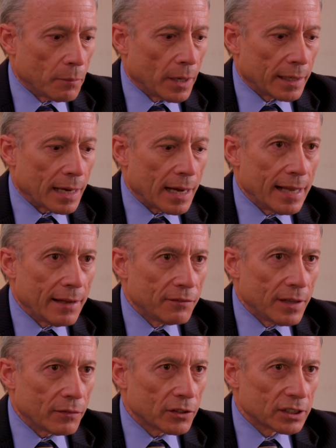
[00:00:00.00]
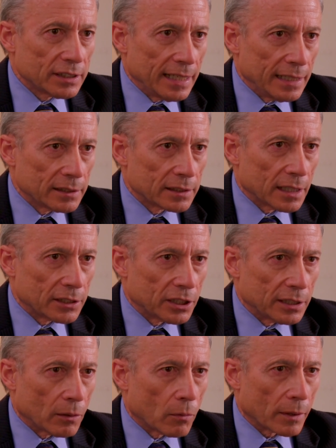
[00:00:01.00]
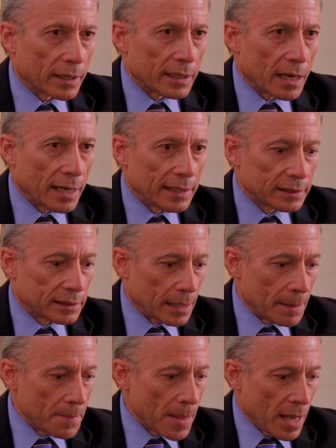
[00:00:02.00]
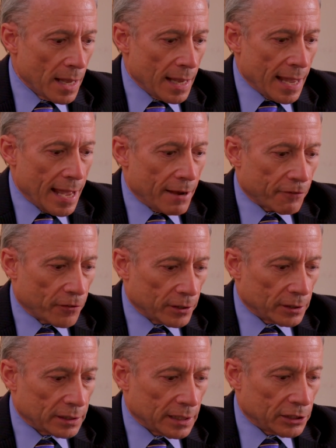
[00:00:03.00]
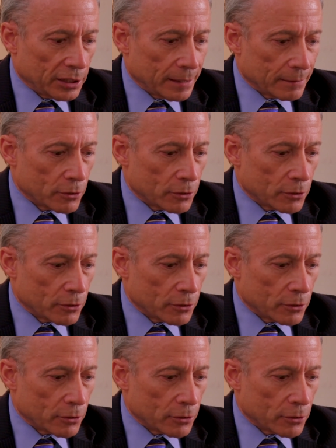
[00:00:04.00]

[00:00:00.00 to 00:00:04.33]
But I have never seen such an organized effort, such a